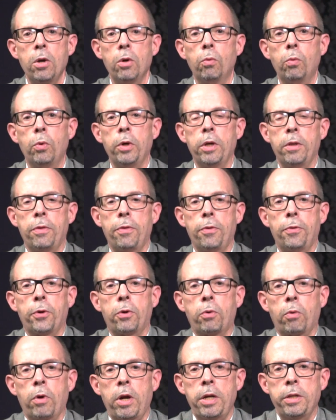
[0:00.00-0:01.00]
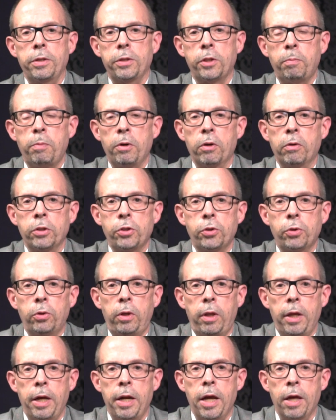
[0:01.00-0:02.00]
with the great
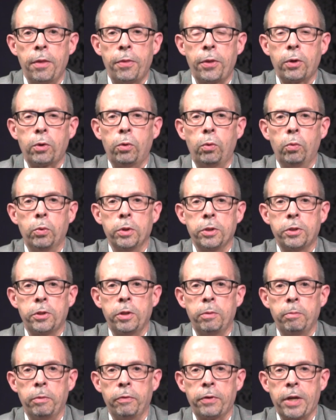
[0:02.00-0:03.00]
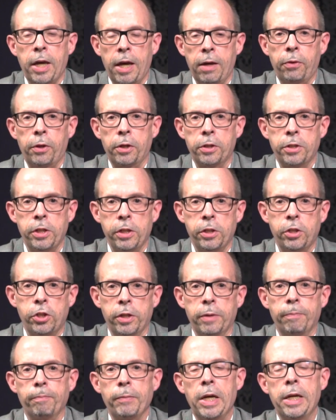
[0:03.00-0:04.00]
spiritual and ethical wisdom of Catholic
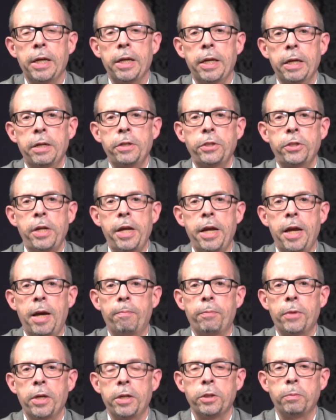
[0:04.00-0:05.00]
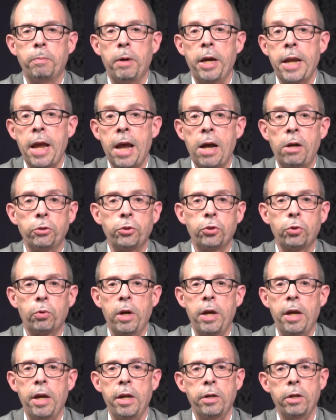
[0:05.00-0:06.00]
teaching. It is an app that is by now
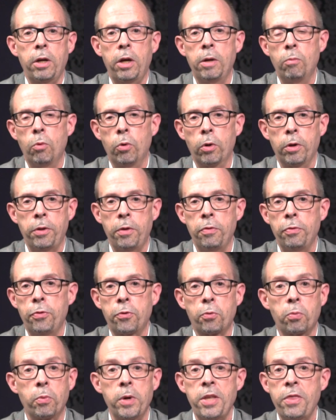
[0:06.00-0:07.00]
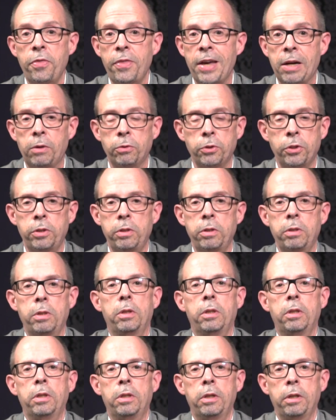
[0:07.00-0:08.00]
trained on more than 3,000
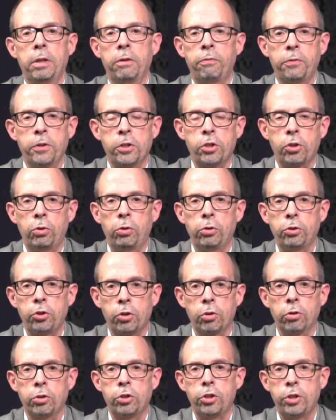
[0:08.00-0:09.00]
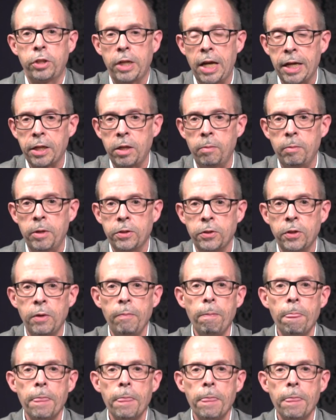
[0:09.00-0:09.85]
official church documents.